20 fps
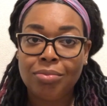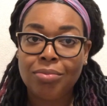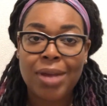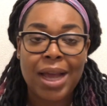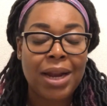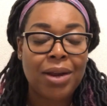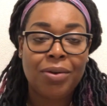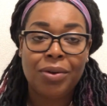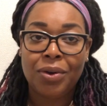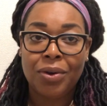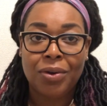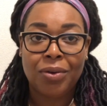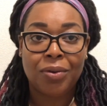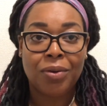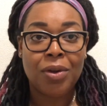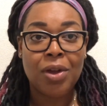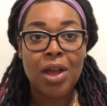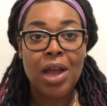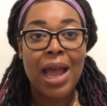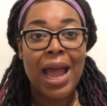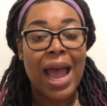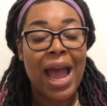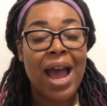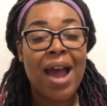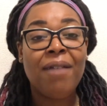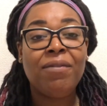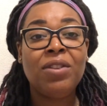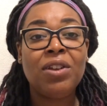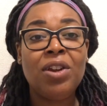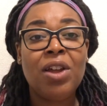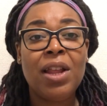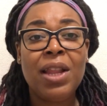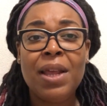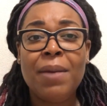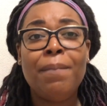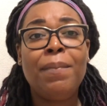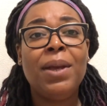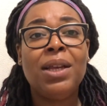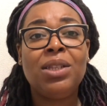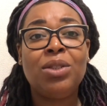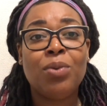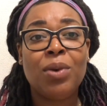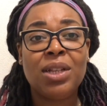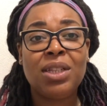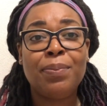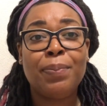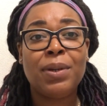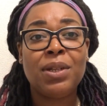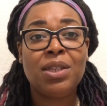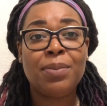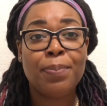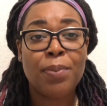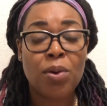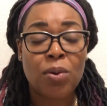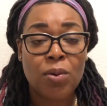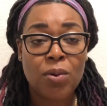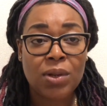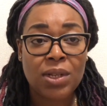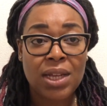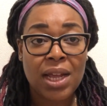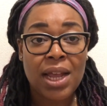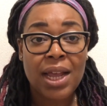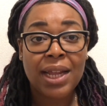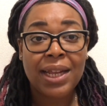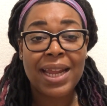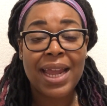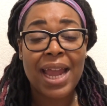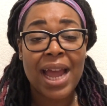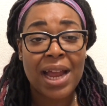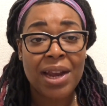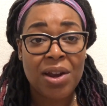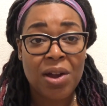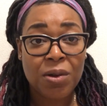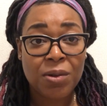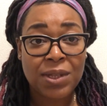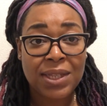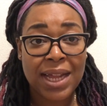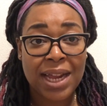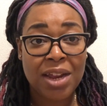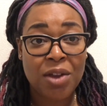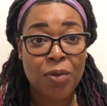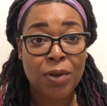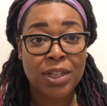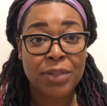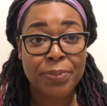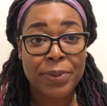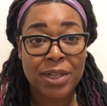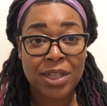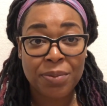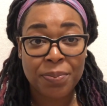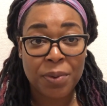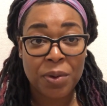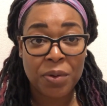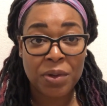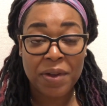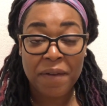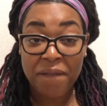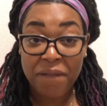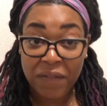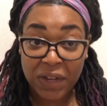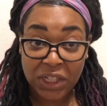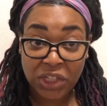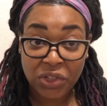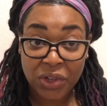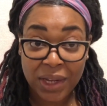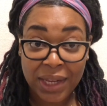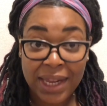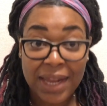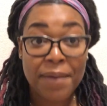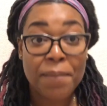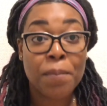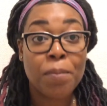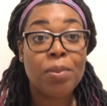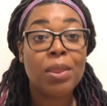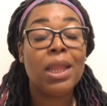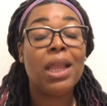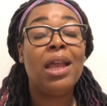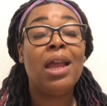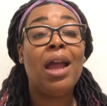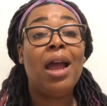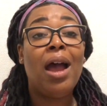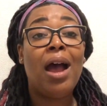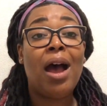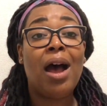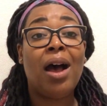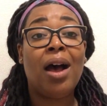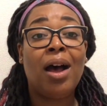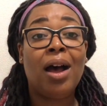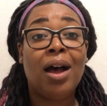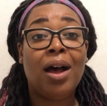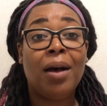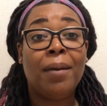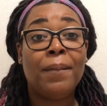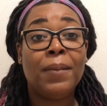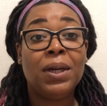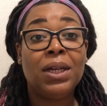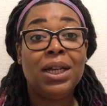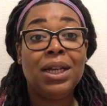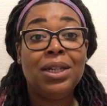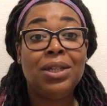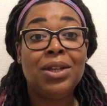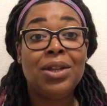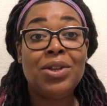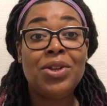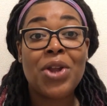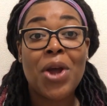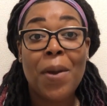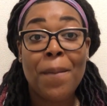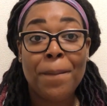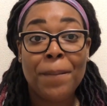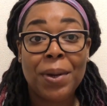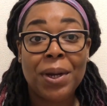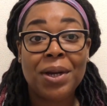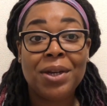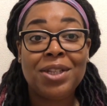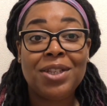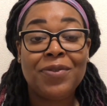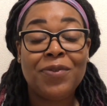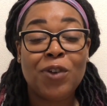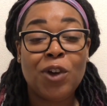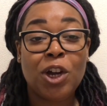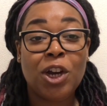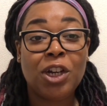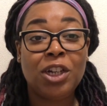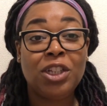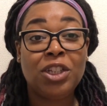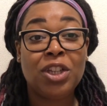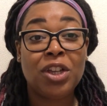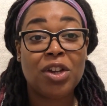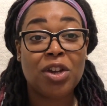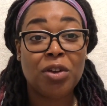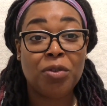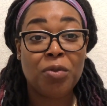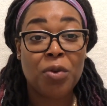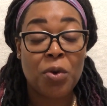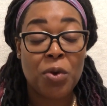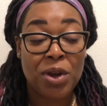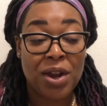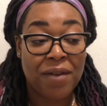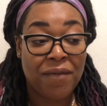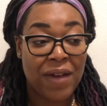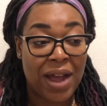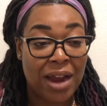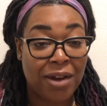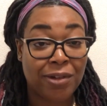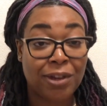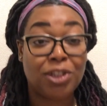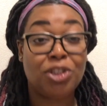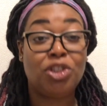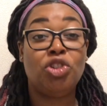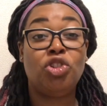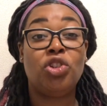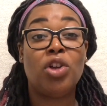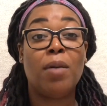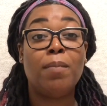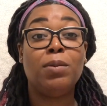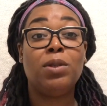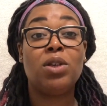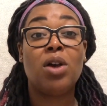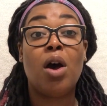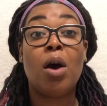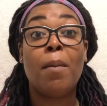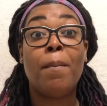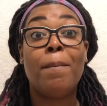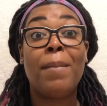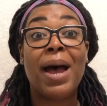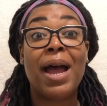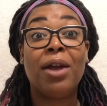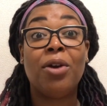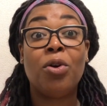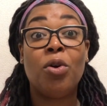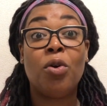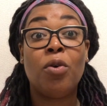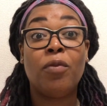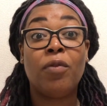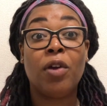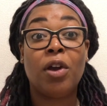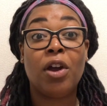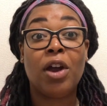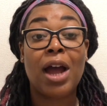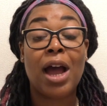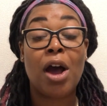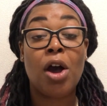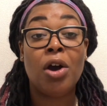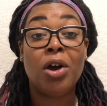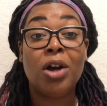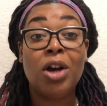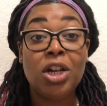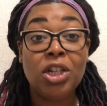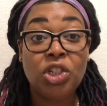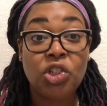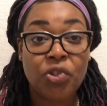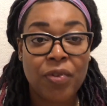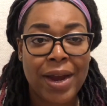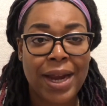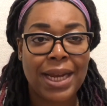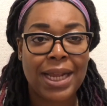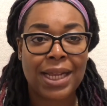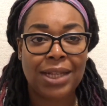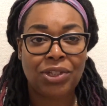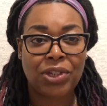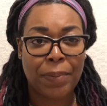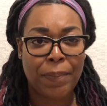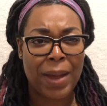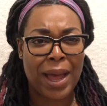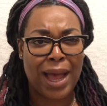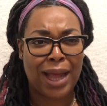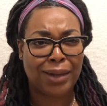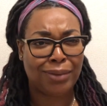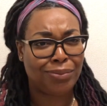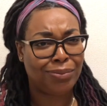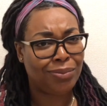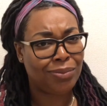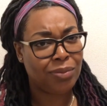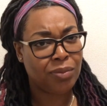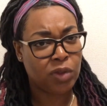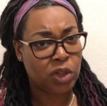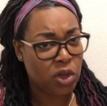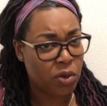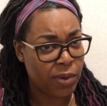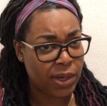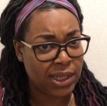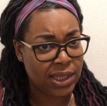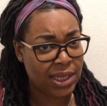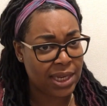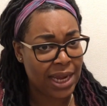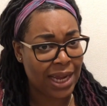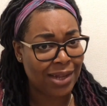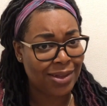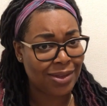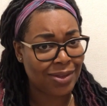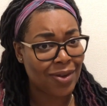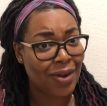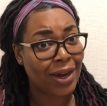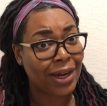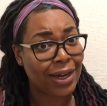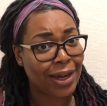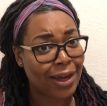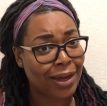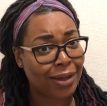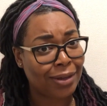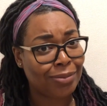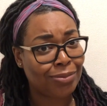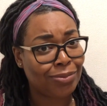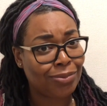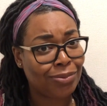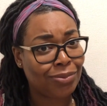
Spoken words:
I don't know. After the Olympics was postponed, they announced that it was postponed officially. The numbers for the coronavirus jumped up by over 100 in Japan. Coincidence or not?